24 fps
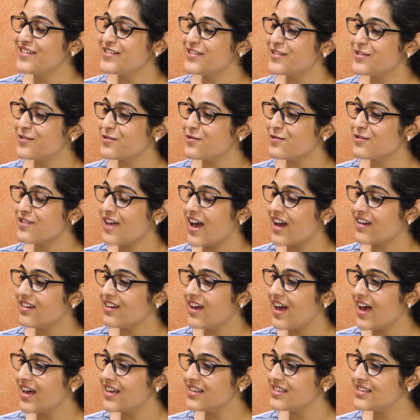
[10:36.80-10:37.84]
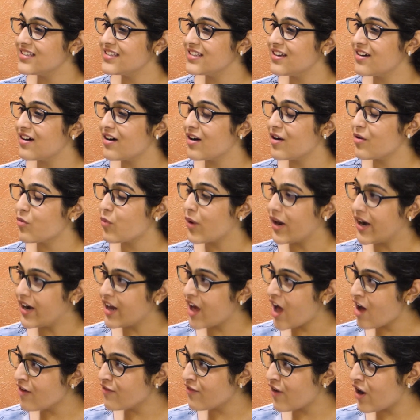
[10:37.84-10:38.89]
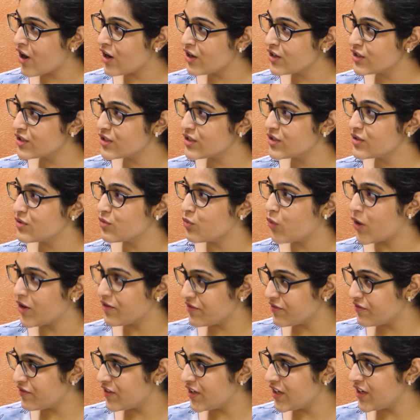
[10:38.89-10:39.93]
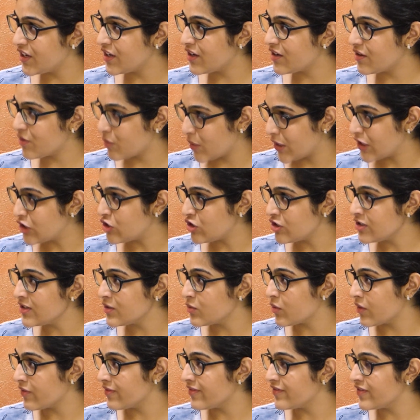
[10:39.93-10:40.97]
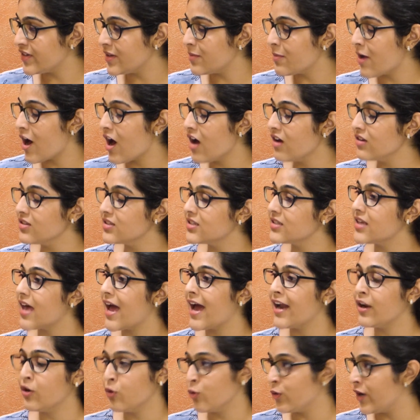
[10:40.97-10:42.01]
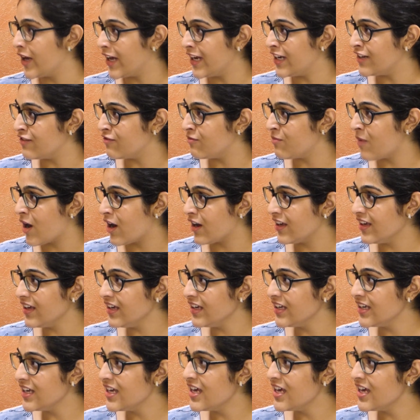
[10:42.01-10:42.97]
So that has 1.5 hours, 150 questions, 150 marks, and no negative marking.